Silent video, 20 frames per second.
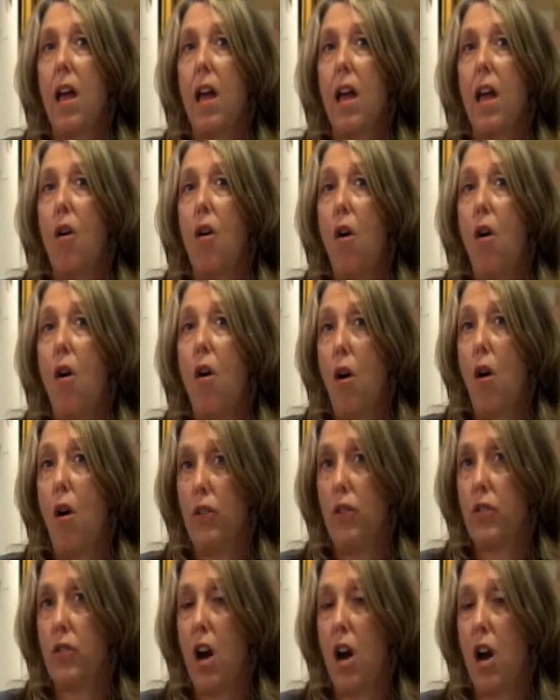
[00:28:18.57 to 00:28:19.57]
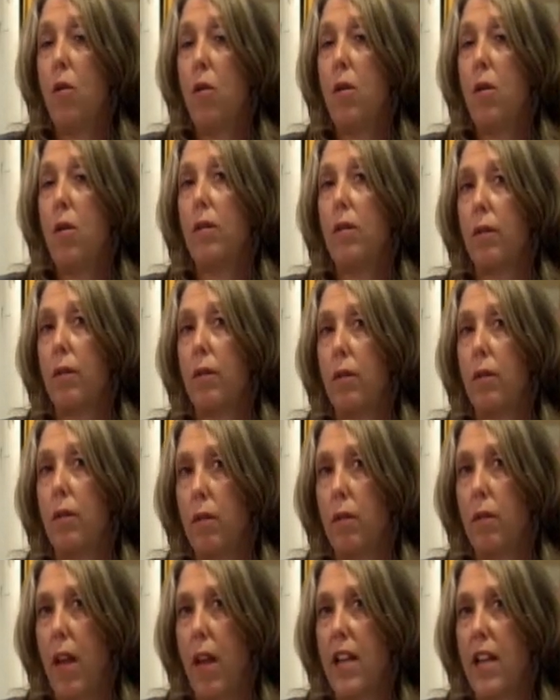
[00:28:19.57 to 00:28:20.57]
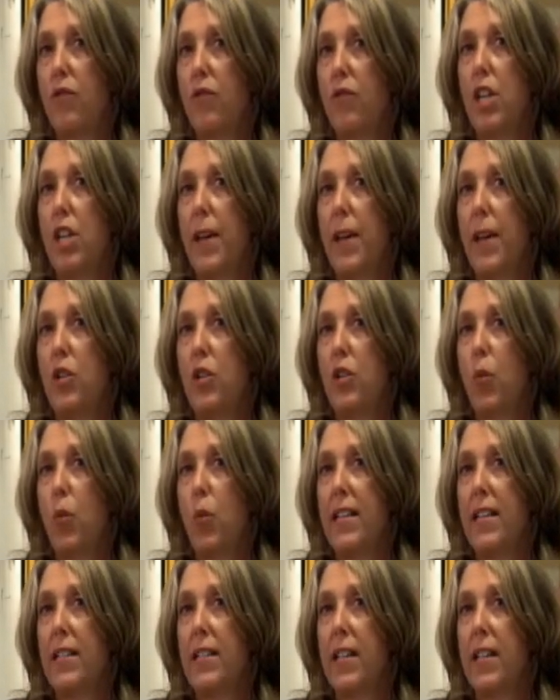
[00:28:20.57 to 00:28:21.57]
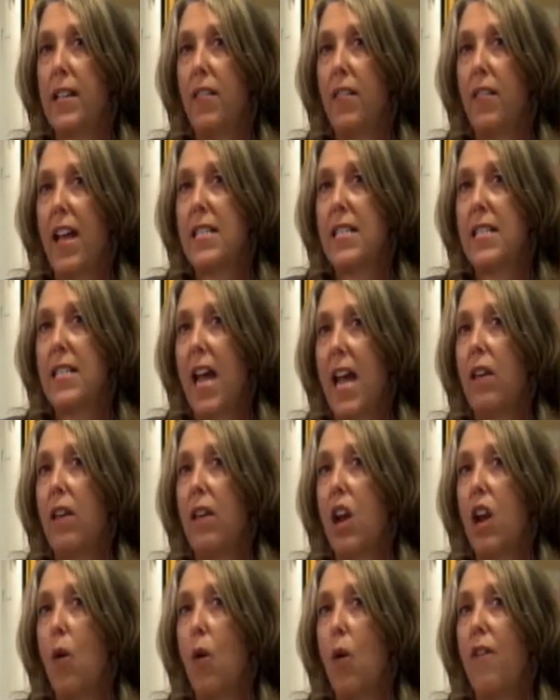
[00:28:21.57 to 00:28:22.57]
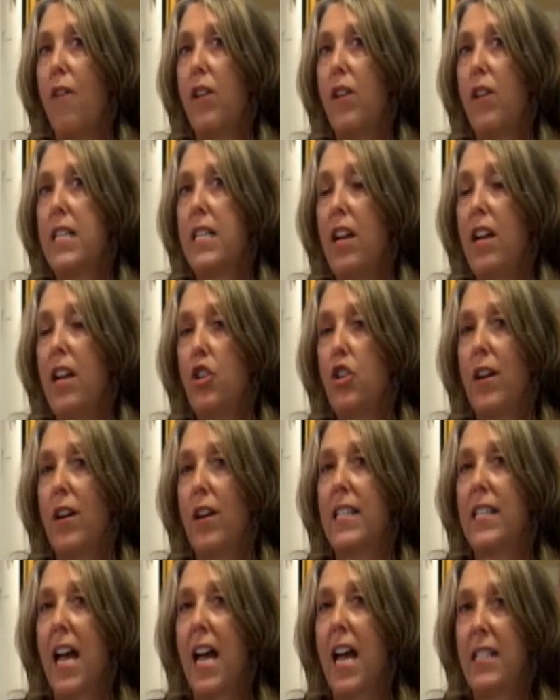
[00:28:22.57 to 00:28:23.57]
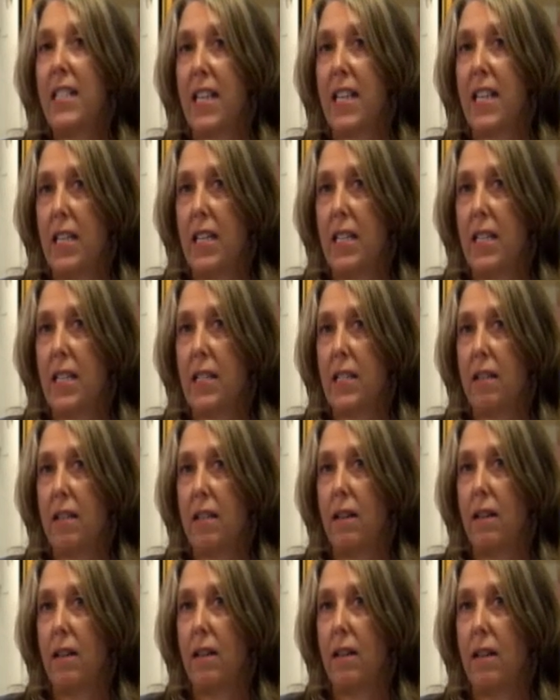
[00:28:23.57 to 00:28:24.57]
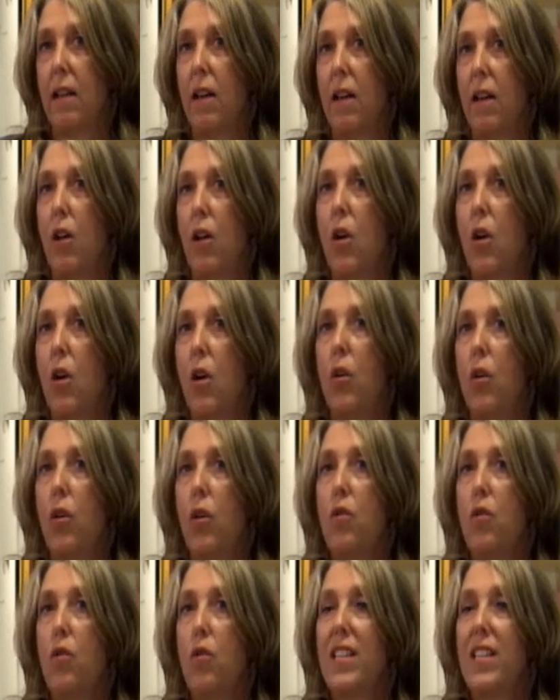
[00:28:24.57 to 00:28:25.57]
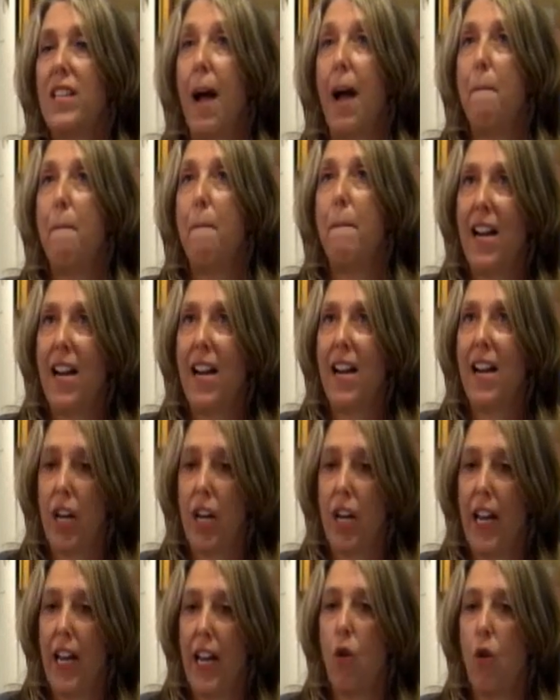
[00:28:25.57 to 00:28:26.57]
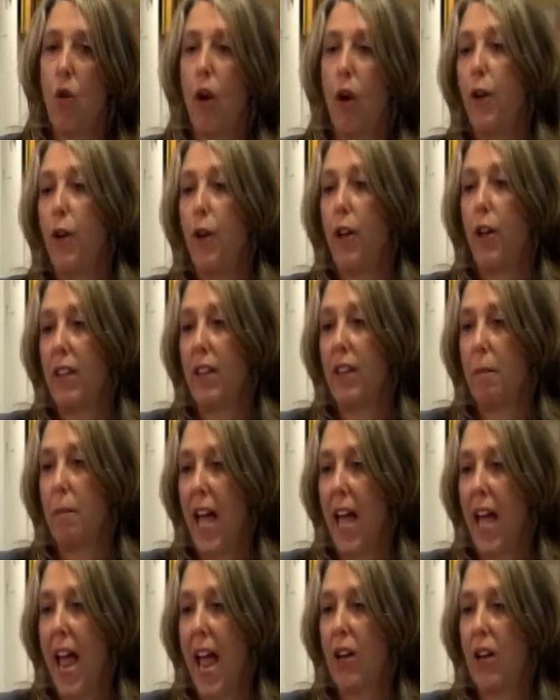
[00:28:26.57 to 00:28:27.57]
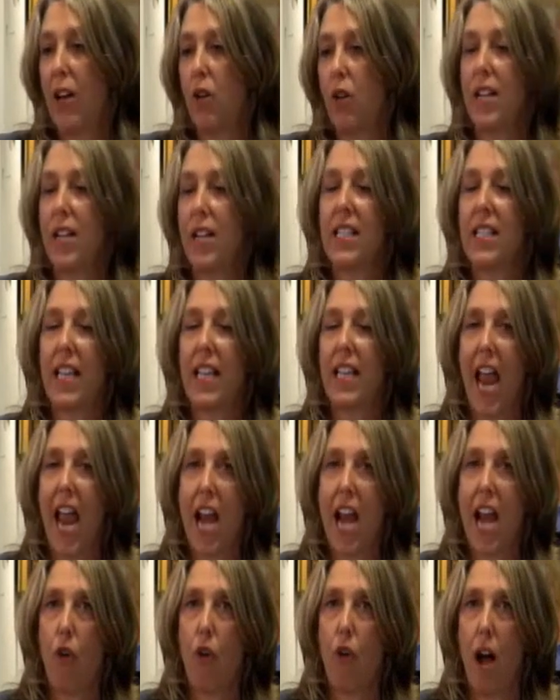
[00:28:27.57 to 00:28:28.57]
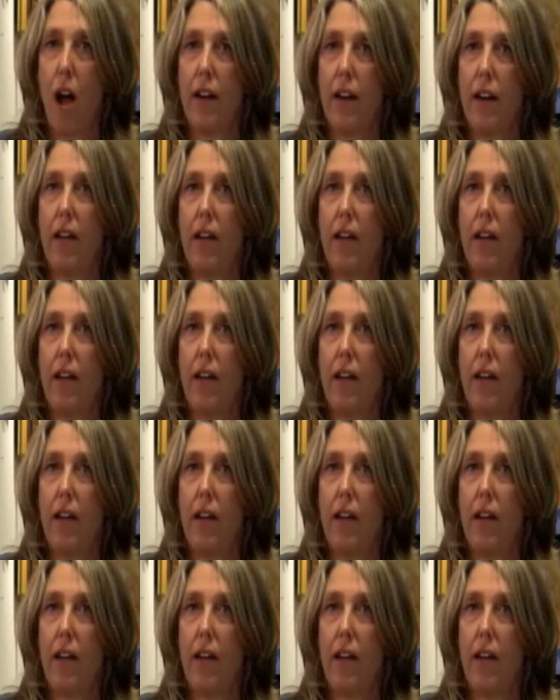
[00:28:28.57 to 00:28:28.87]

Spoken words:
Also, as Virginia Beach weighs in, they say, you know, if a teacher assesses using a matching or a fill in the blank or a Scantron,